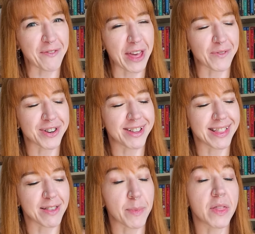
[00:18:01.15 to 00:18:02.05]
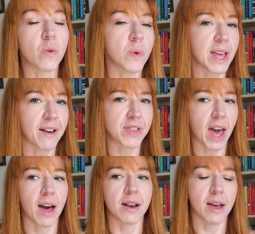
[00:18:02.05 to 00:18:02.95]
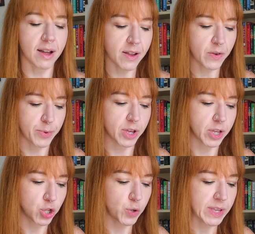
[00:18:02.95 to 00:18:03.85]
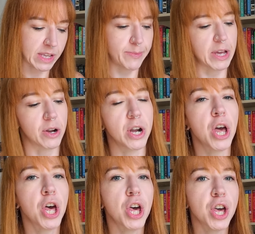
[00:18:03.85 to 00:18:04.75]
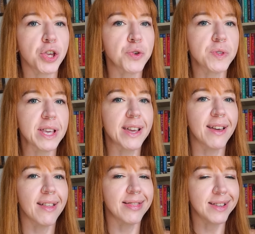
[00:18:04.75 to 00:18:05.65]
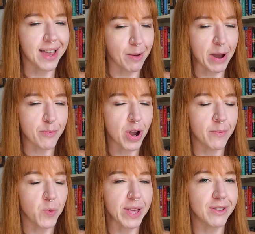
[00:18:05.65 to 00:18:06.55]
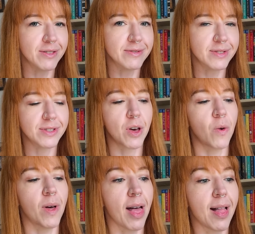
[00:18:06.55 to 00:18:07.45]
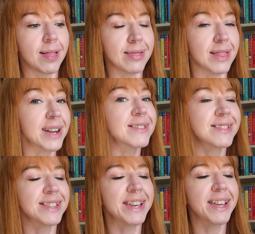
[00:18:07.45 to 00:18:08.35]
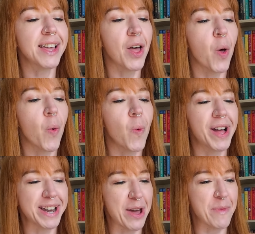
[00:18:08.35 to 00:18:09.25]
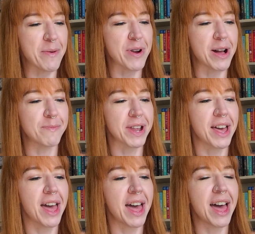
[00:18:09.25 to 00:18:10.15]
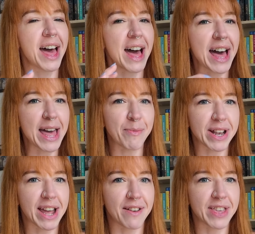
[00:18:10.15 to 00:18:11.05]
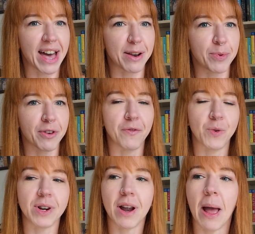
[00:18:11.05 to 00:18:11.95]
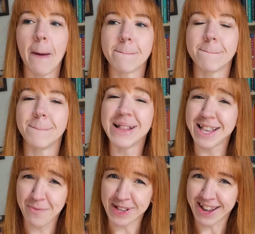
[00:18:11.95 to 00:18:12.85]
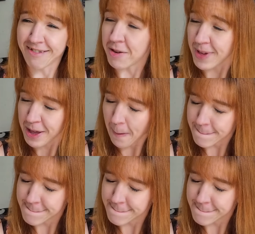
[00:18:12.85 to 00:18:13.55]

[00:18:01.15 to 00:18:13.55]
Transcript: my favor this month, we have to add another book to the TBR using the Nightmare Prompt Wheel. So let's see what Nightmare Prompt I'm going to have to add a book for. Please be nice to me.